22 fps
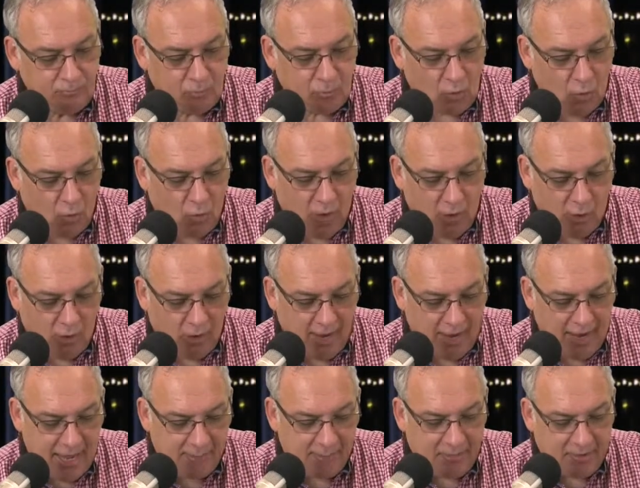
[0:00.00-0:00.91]
what will
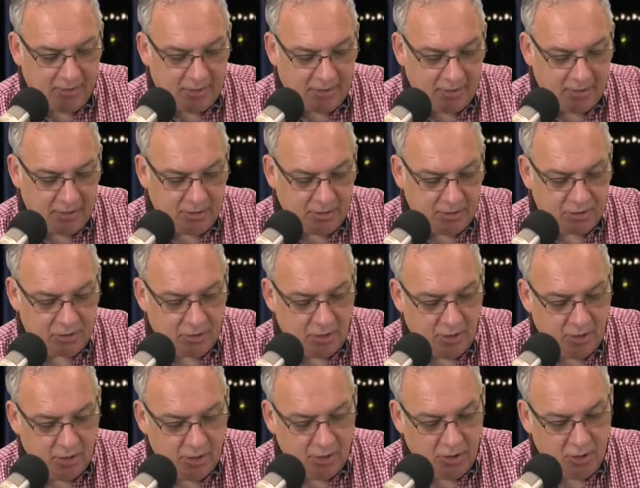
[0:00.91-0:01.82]
happen is
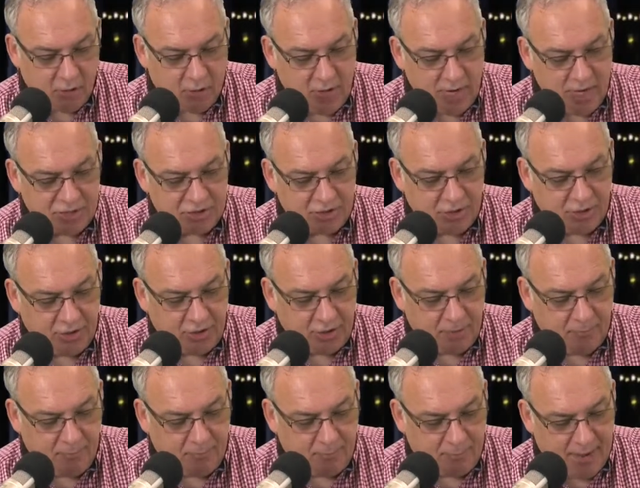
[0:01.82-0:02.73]
you're actually going
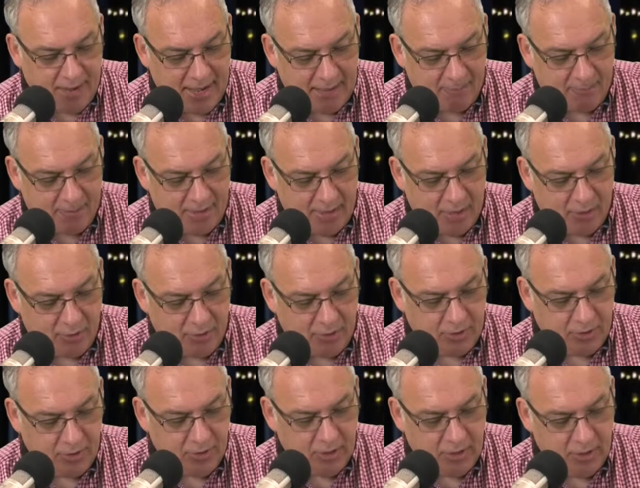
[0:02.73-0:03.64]
to pop out
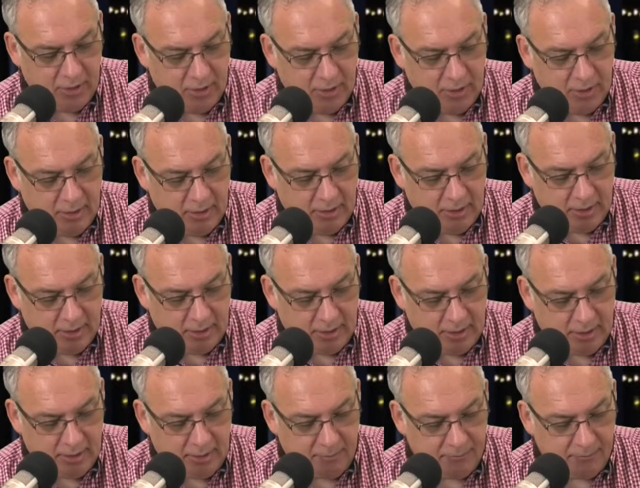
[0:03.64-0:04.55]

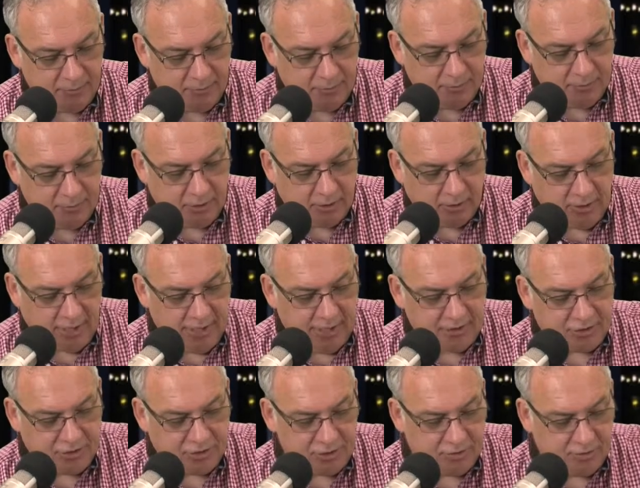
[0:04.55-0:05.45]
the
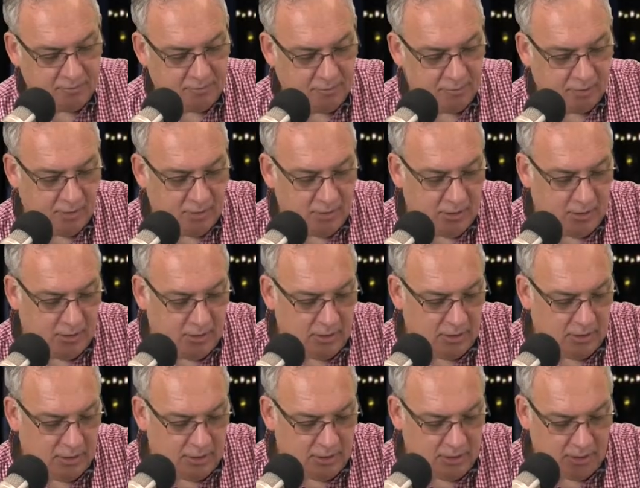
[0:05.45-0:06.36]
lens.
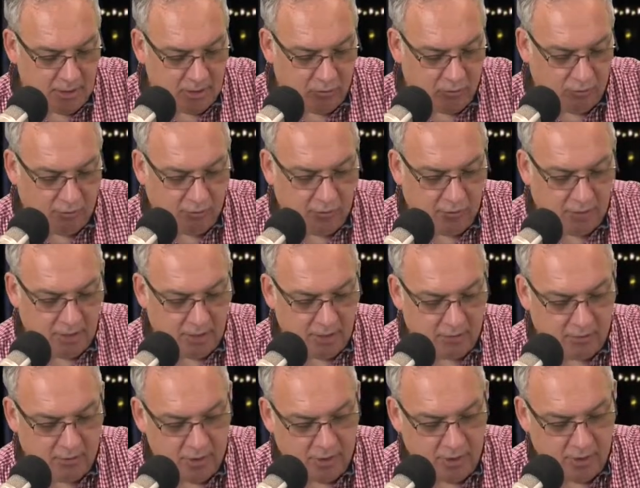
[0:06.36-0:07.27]
And we'll do
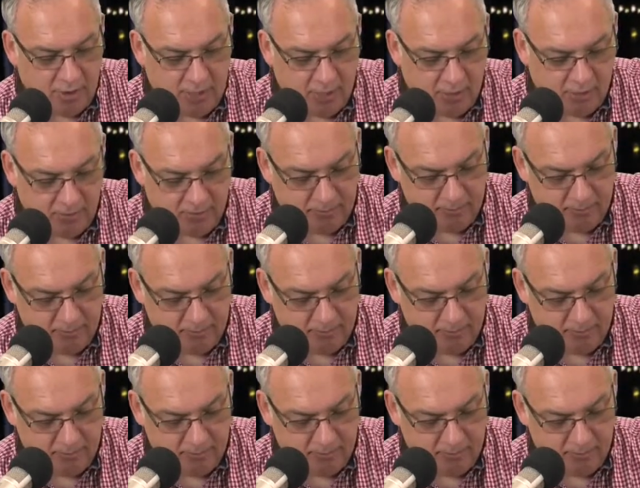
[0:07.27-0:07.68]
that right now.